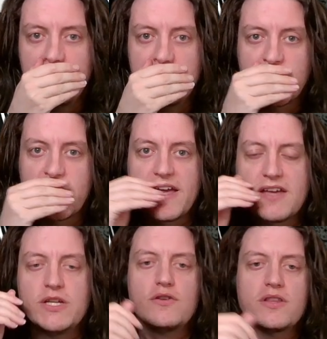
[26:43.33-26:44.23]
Okay, and
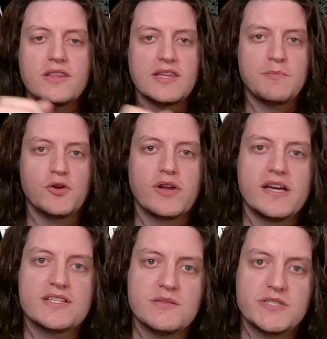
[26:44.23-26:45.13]
we know that the opponent
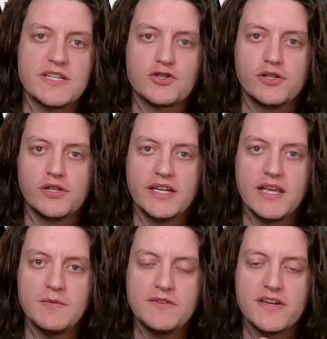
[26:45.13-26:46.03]
has substantial late
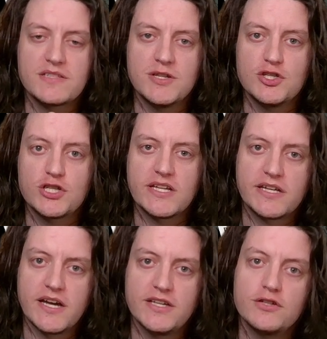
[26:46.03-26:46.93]
game investment, just like
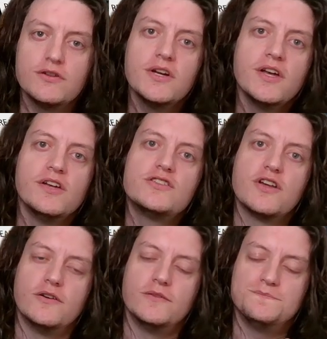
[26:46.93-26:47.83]
I do.
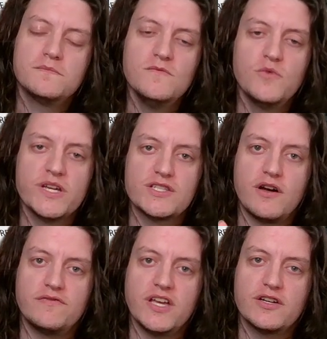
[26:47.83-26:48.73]
So we saw
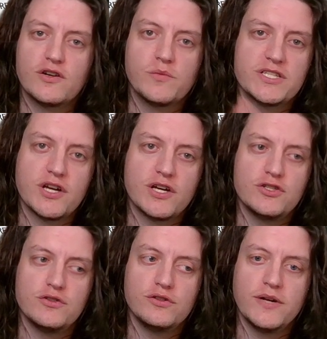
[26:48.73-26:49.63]
Vader, we saw
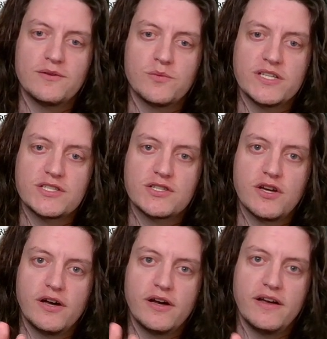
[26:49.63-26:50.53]
Dooku, and we
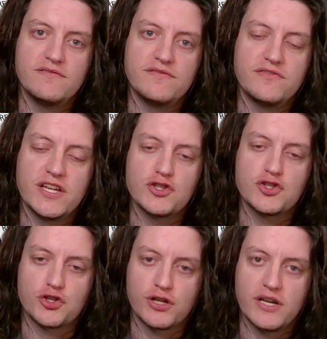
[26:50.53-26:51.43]
saw
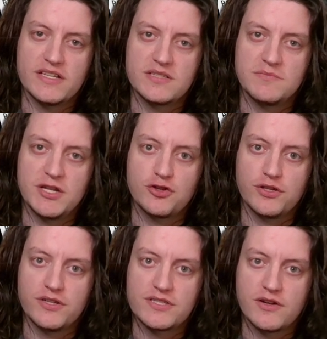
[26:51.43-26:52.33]
Avenger as major
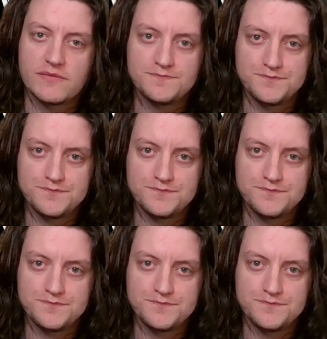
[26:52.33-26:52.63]
units there.